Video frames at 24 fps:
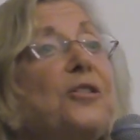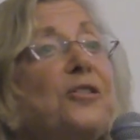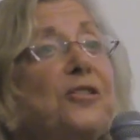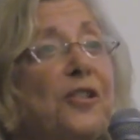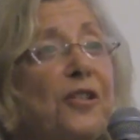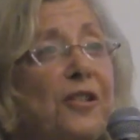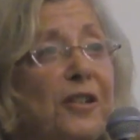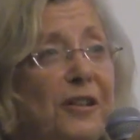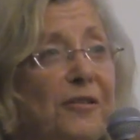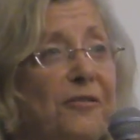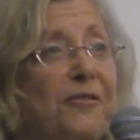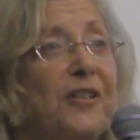you're
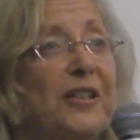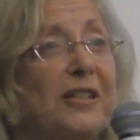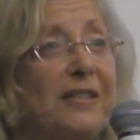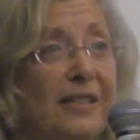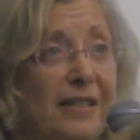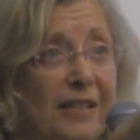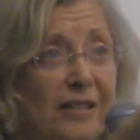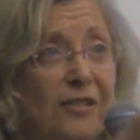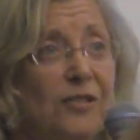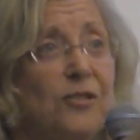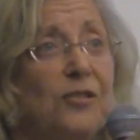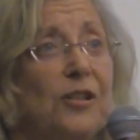going to fix
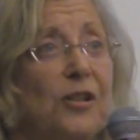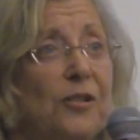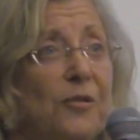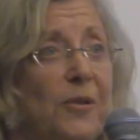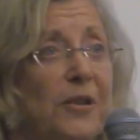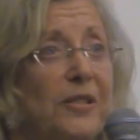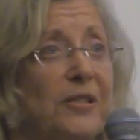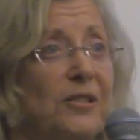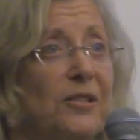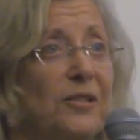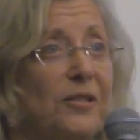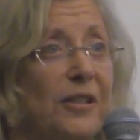this. You know
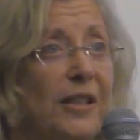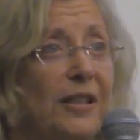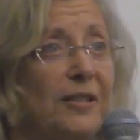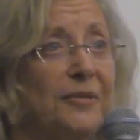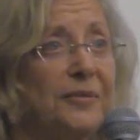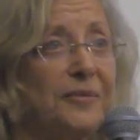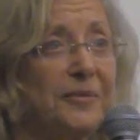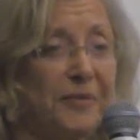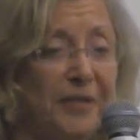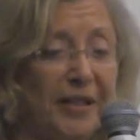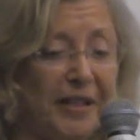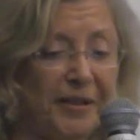what to do now,
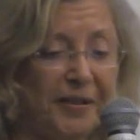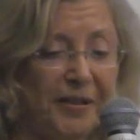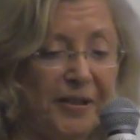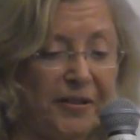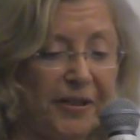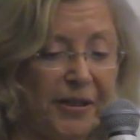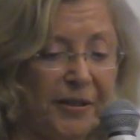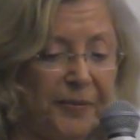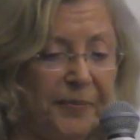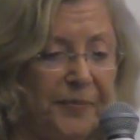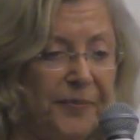right? Okay.